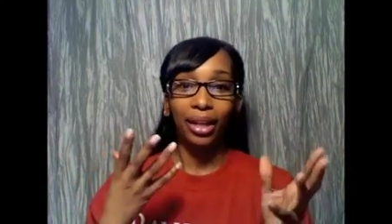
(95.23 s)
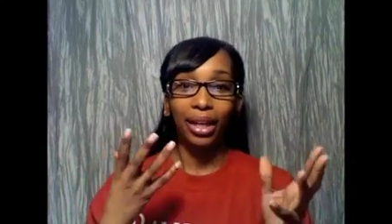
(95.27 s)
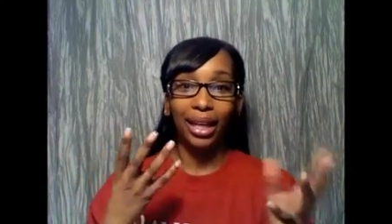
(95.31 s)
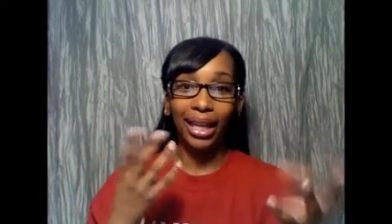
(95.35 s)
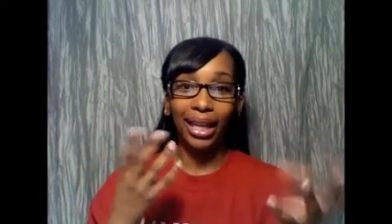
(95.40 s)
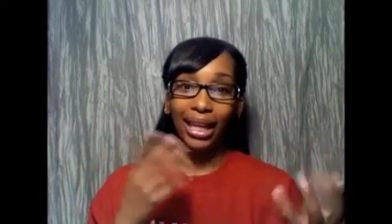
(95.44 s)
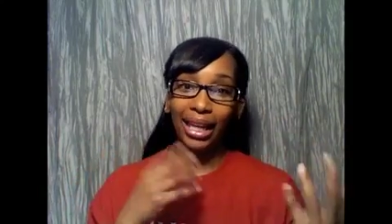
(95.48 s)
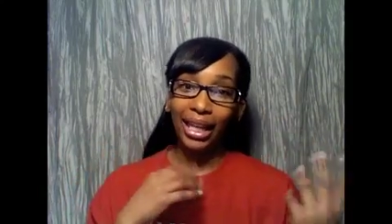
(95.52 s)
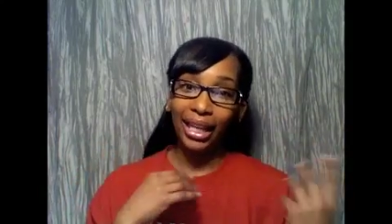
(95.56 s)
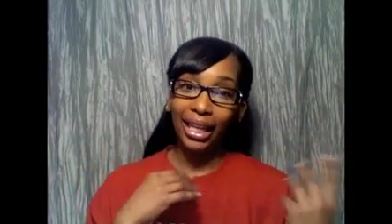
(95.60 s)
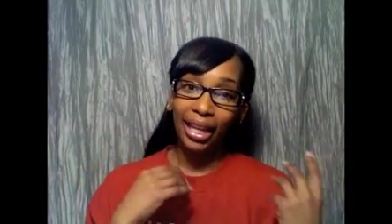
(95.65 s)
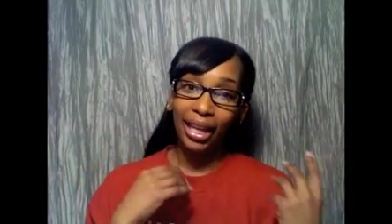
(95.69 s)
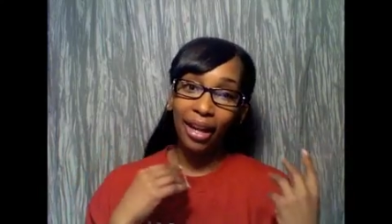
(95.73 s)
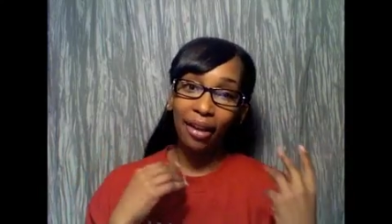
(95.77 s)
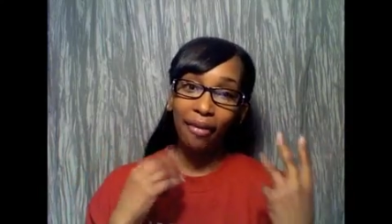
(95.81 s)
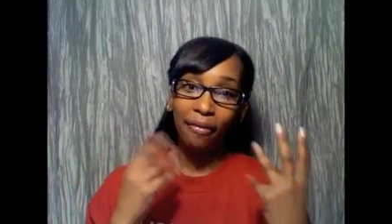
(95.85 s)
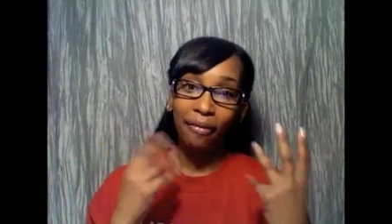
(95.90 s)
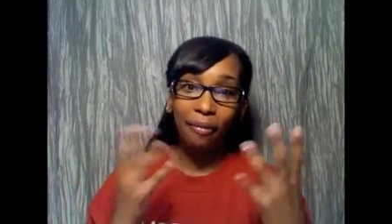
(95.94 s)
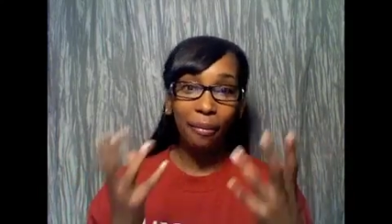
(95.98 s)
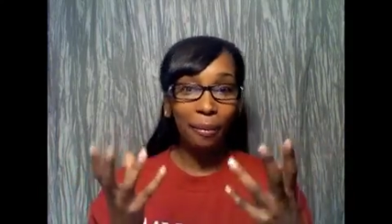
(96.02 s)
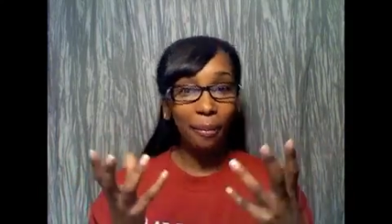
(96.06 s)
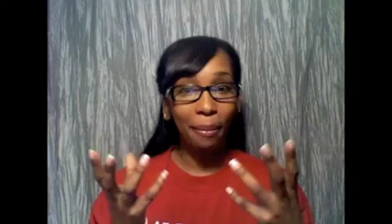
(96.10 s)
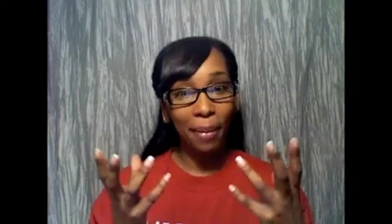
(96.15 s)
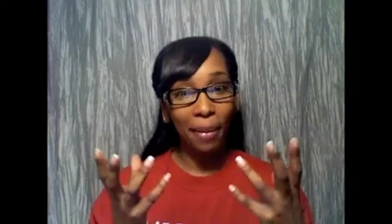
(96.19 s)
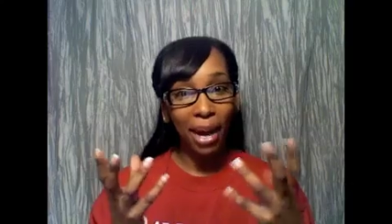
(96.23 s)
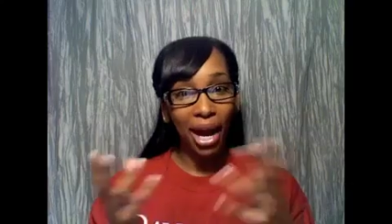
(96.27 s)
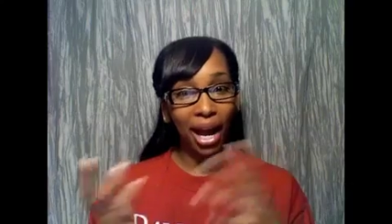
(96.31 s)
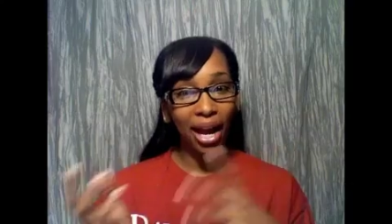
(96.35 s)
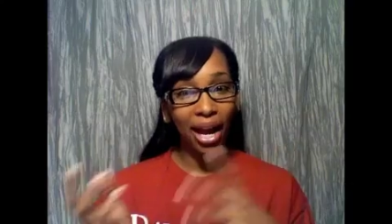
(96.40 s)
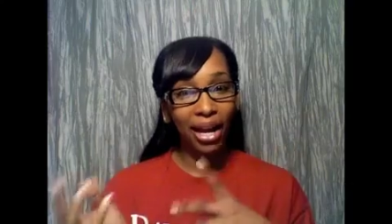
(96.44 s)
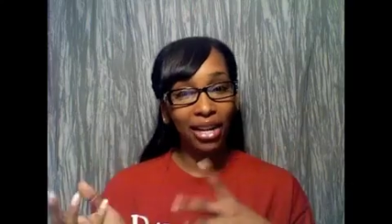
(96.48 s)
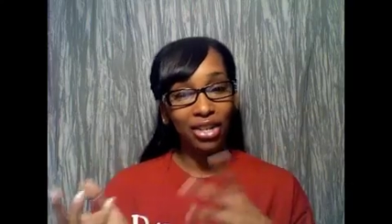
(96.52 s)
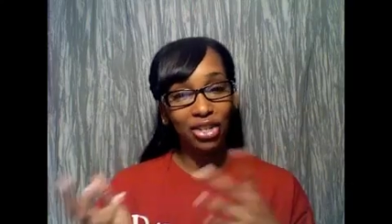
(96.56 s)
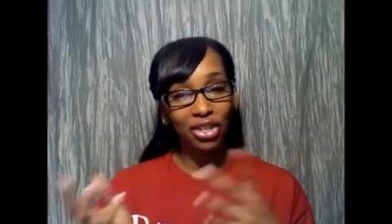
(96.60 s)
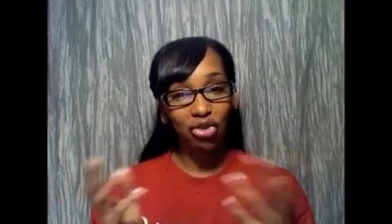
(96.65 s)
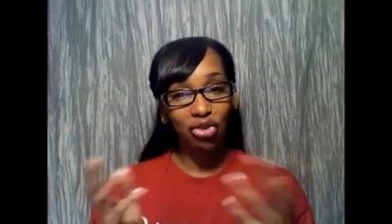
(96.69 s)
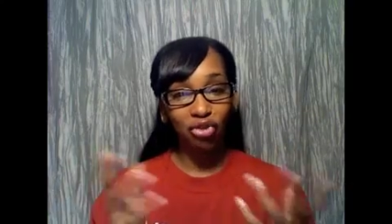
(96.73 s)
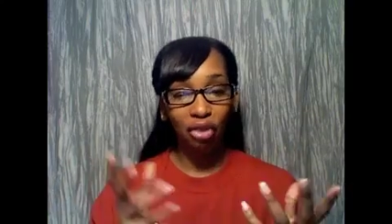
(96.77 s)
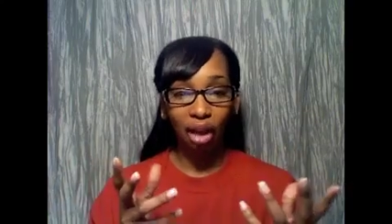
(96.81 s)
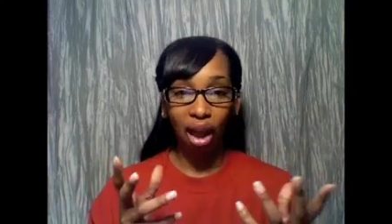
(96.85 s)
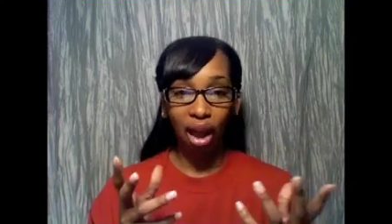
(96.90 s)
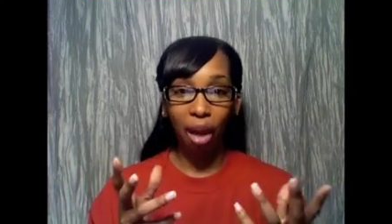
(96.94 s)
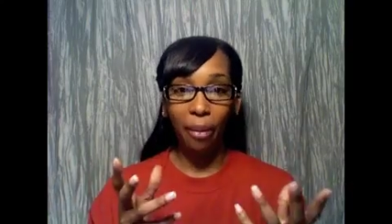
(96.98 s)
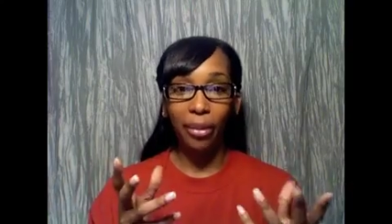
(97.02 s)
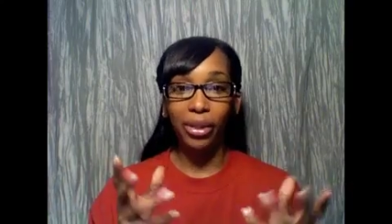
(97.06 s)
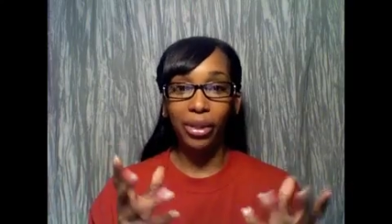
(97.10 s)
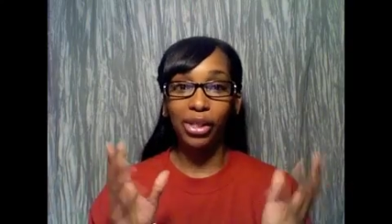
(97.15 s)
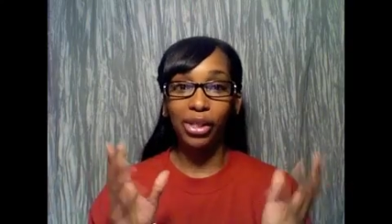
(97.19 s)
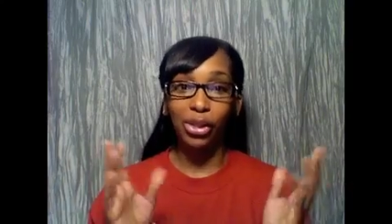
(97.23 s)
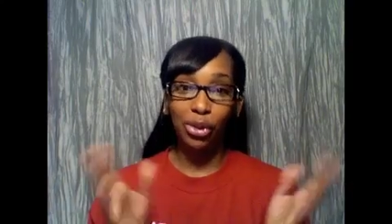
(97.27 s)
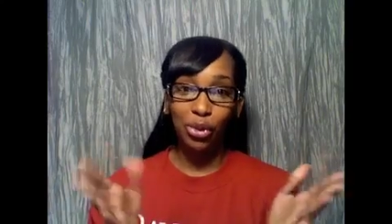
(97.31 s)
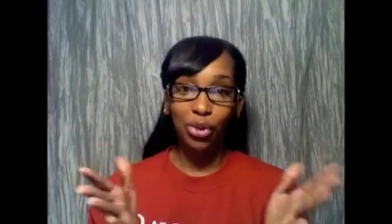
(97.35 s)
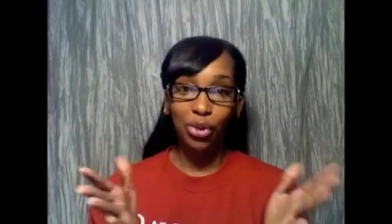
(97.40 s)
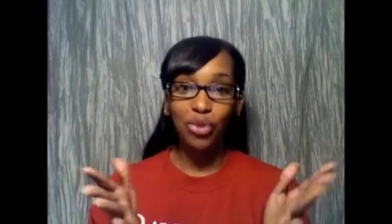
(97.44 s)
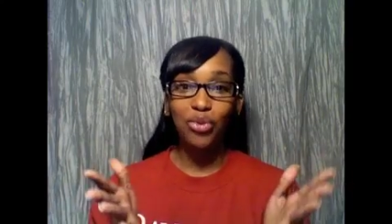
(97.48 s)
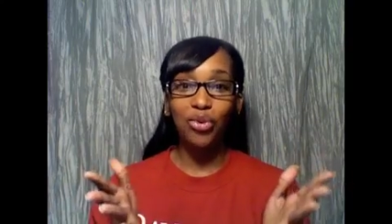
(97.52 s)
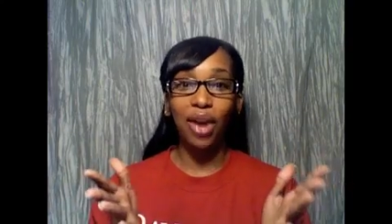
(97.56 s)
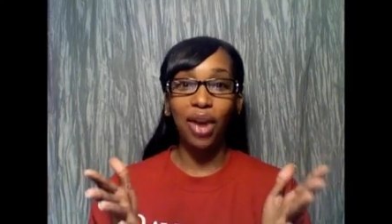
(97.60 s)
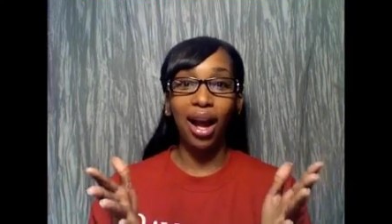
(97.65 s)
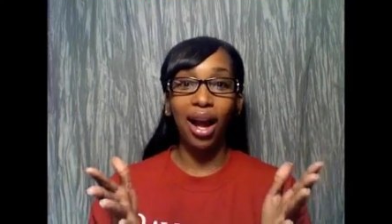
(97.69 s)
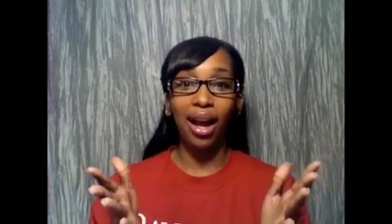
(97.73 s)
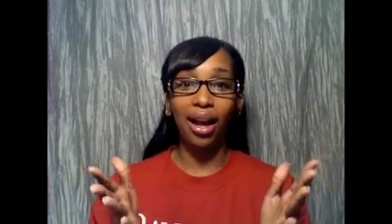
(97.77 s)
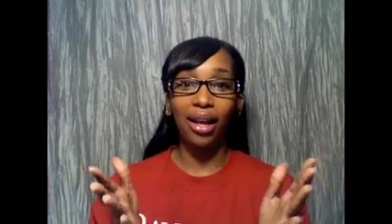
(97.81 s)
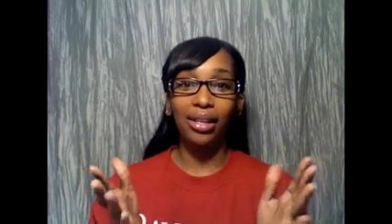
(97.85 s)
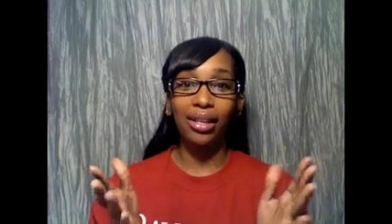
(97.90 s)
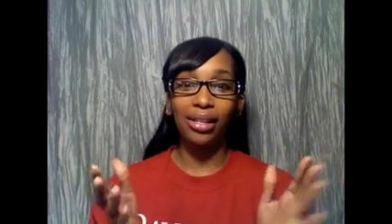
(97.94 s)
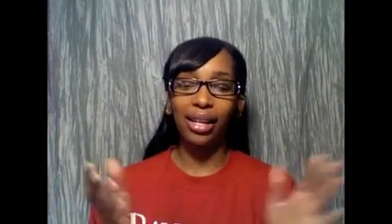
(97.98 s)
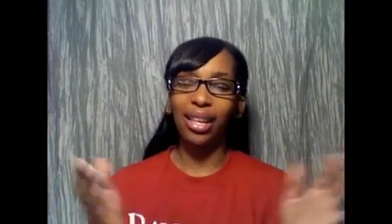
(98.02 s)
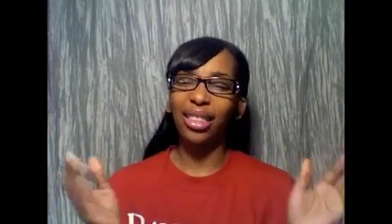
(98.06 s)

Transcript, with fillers: any of my drama to you guys